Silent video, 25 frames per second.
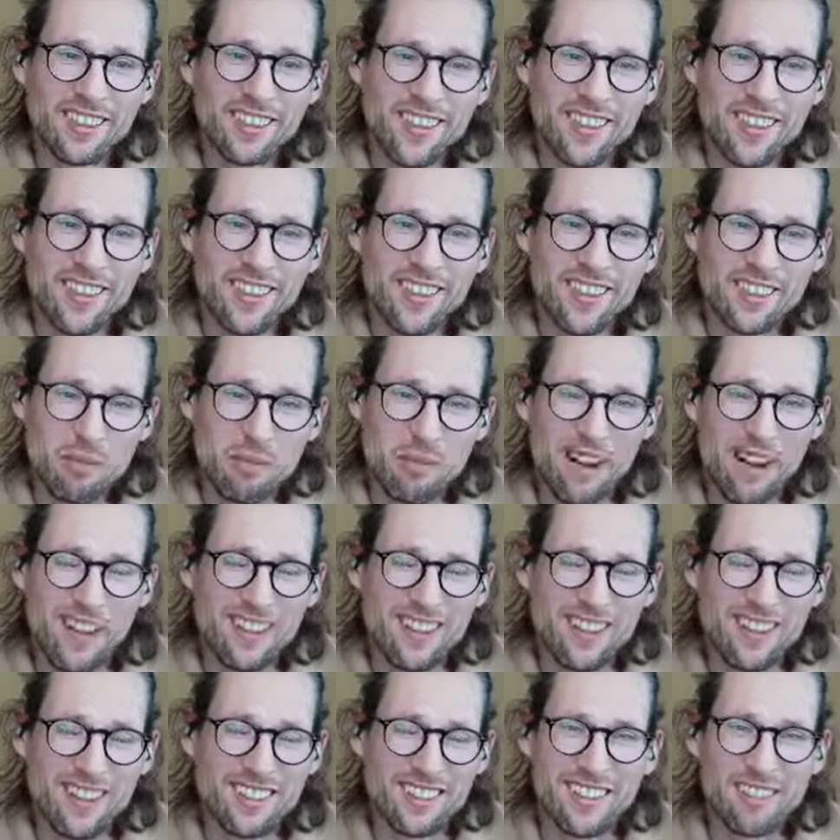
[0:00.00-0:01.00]
to get you to
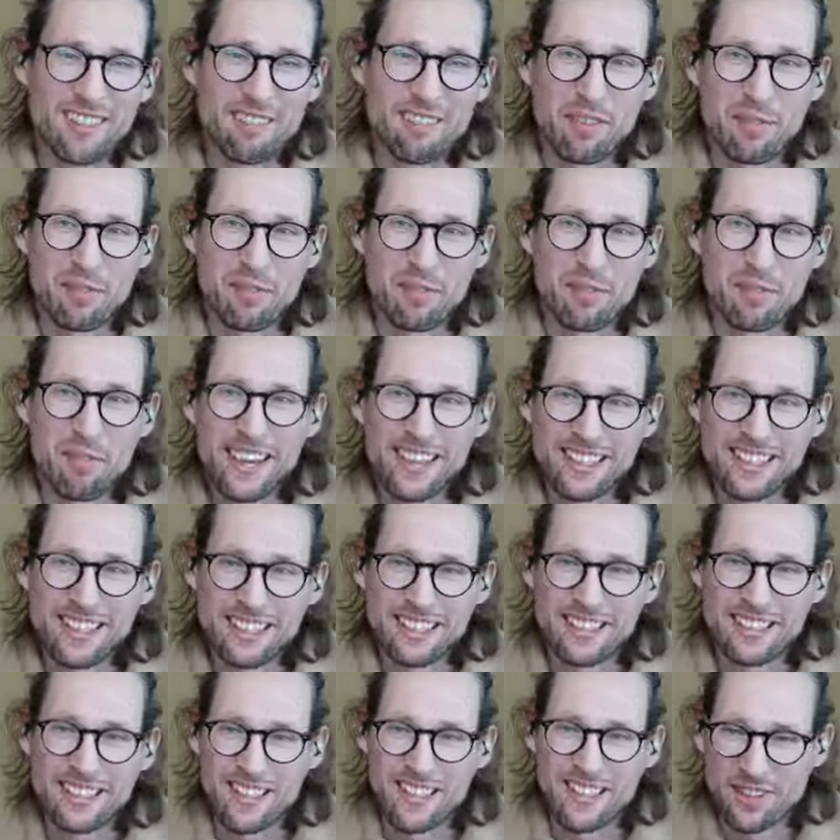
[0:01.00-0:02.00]
buy stuff and buy
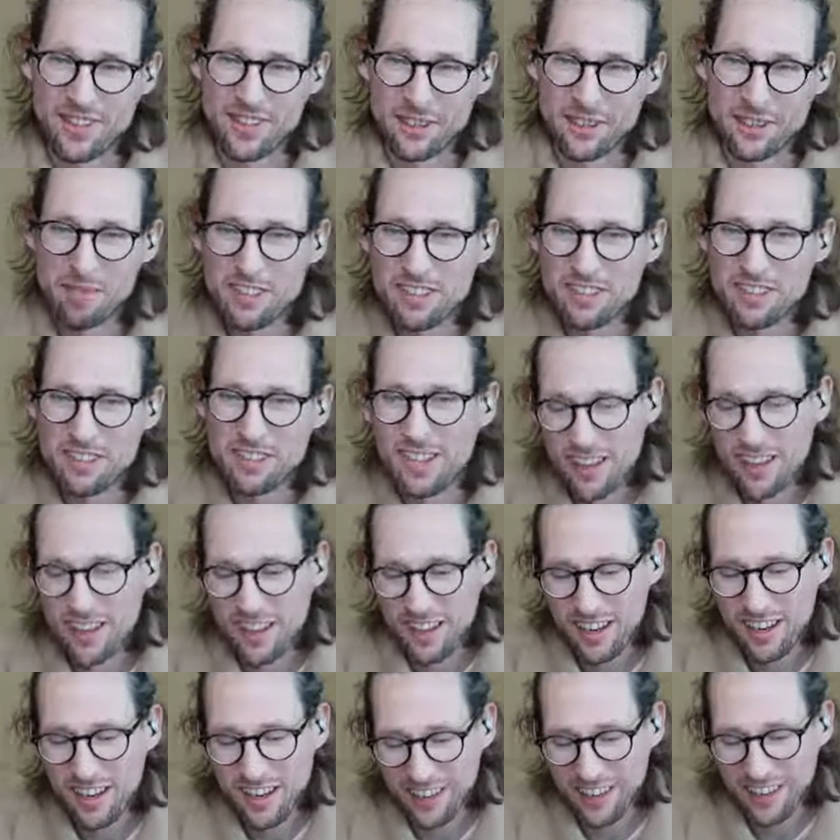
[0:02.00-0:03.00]
into their dreams.
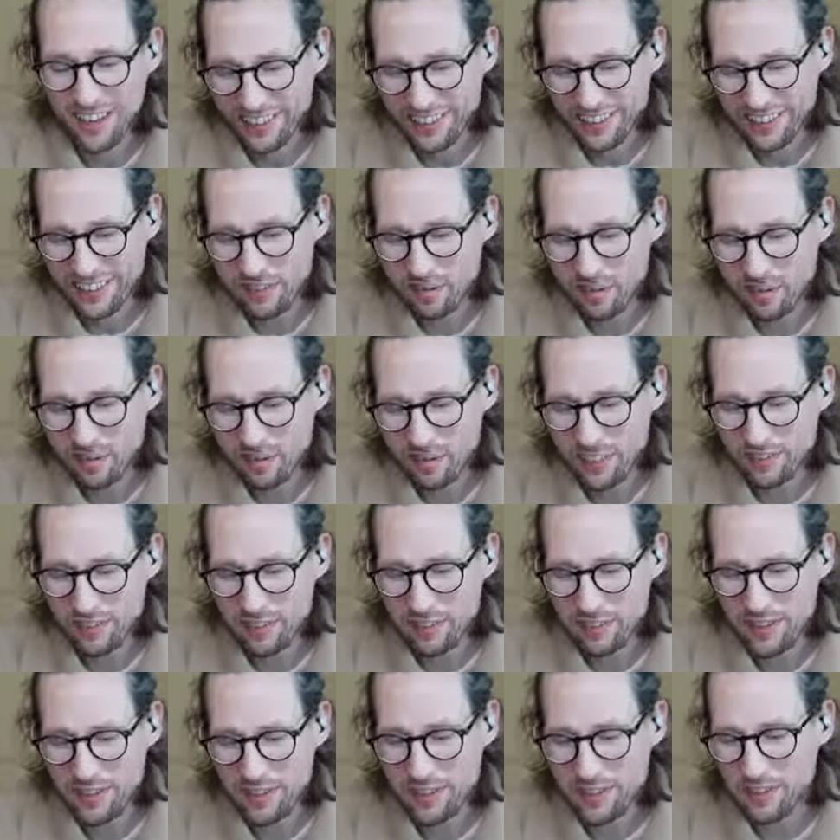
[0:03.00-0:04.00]
And they might
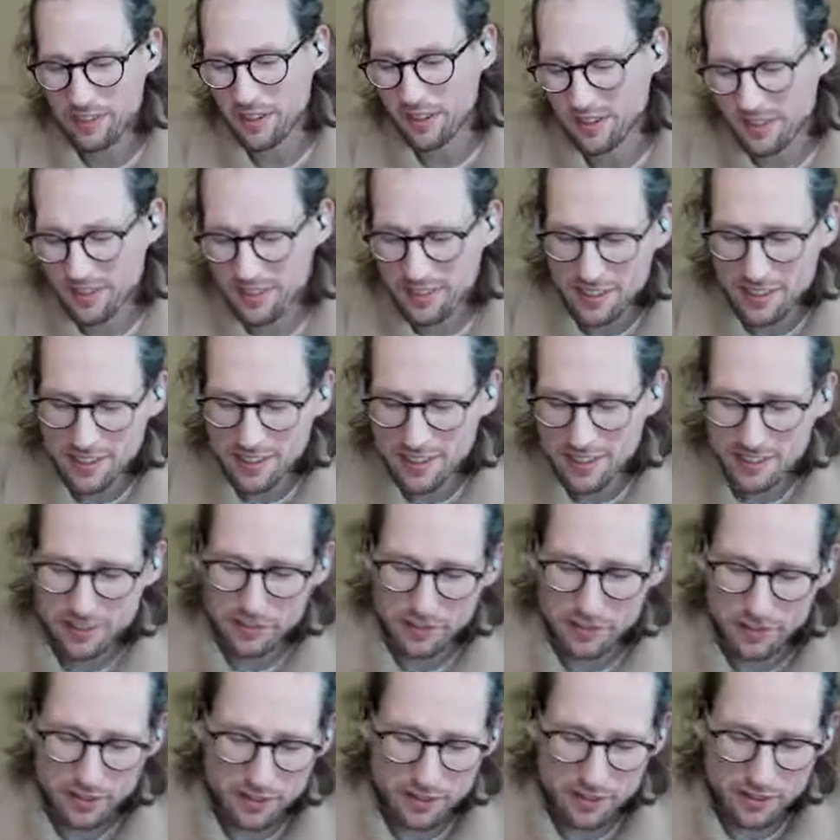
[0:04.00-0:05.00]
even take you out to
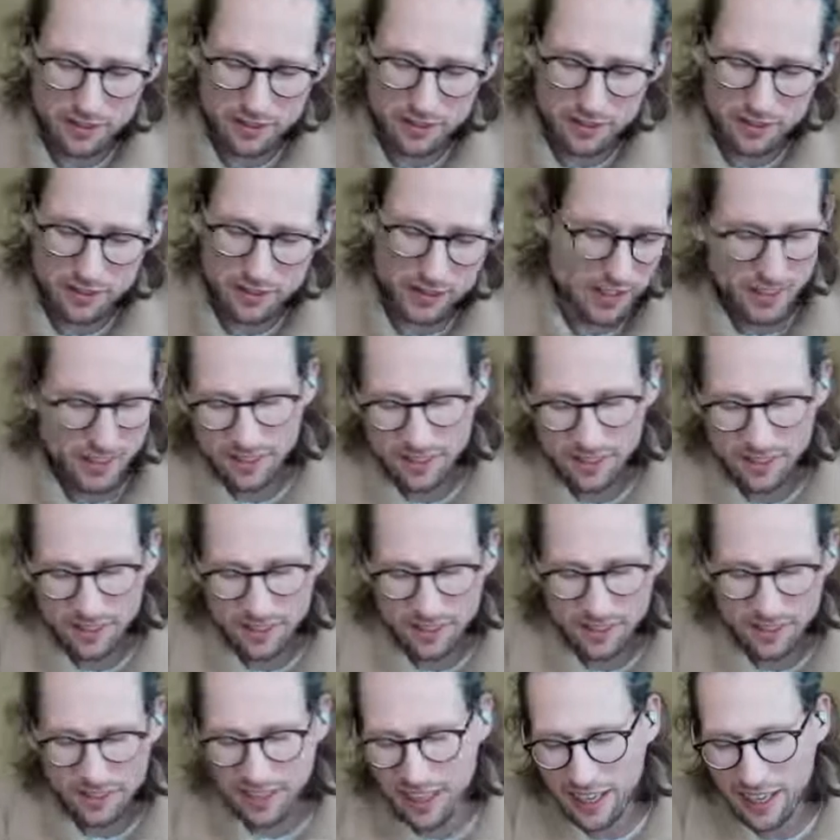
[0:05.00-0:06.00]
dinner if you're lucky.
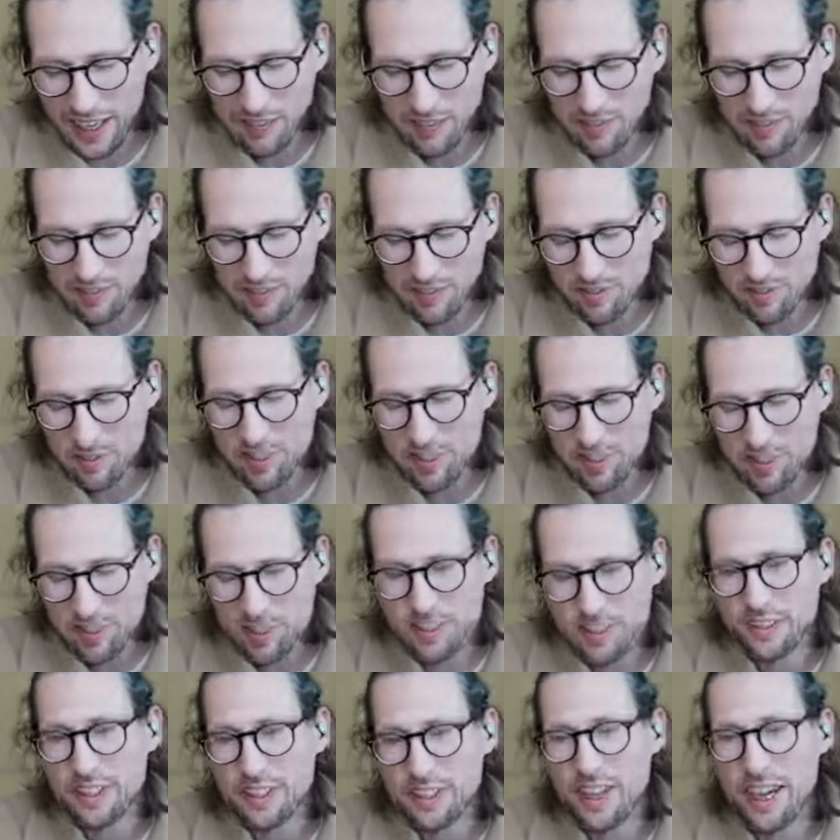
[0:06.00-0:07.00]
Um,
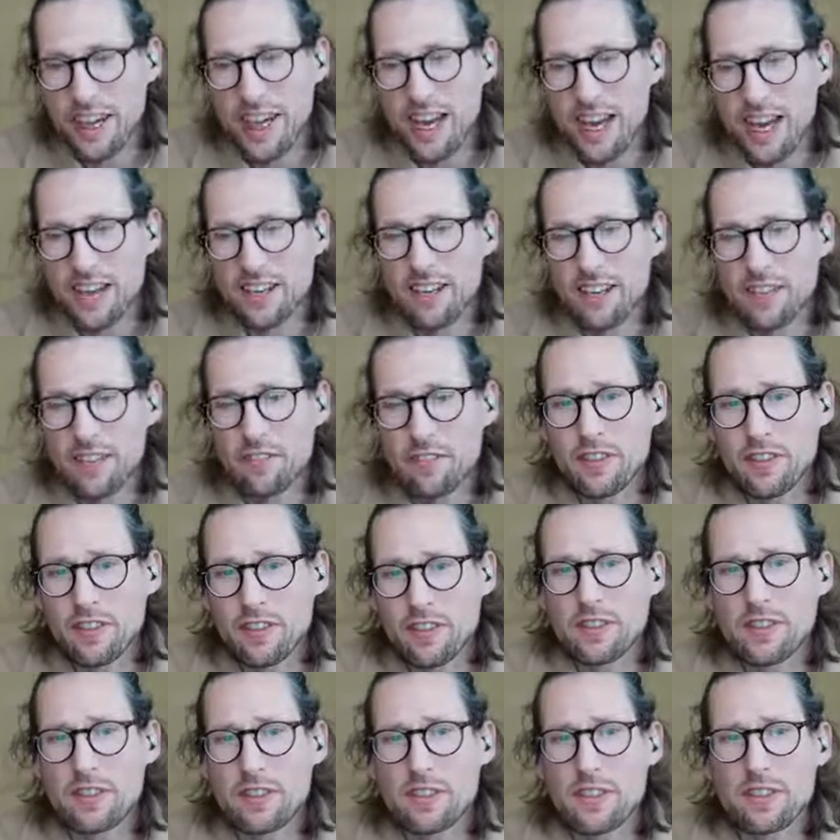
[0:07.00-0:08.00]
so
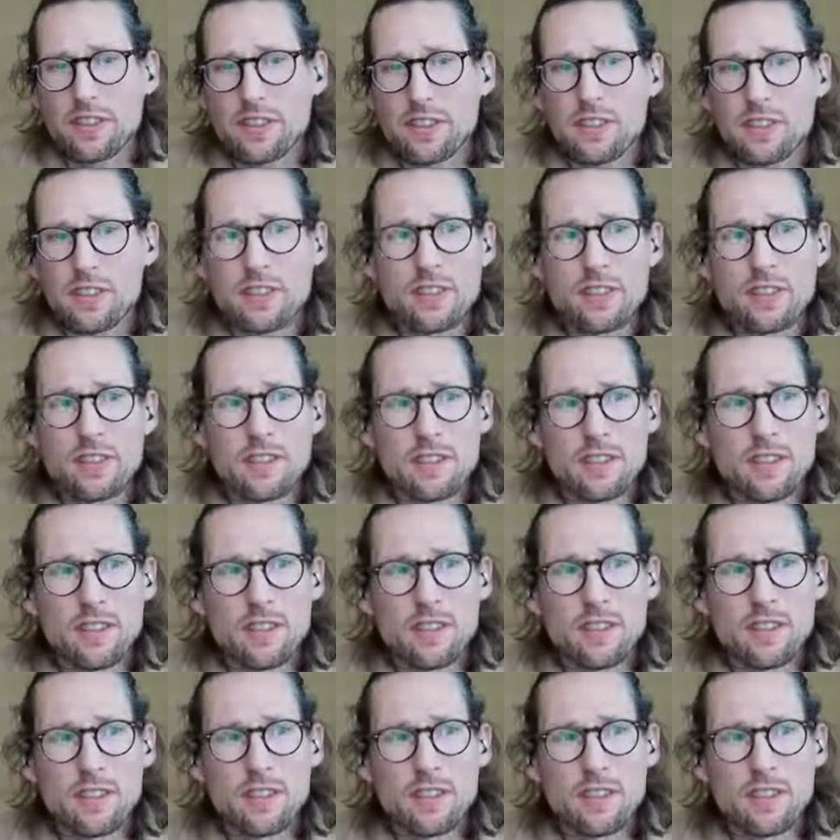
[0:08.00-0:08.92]
yeah, I think there's,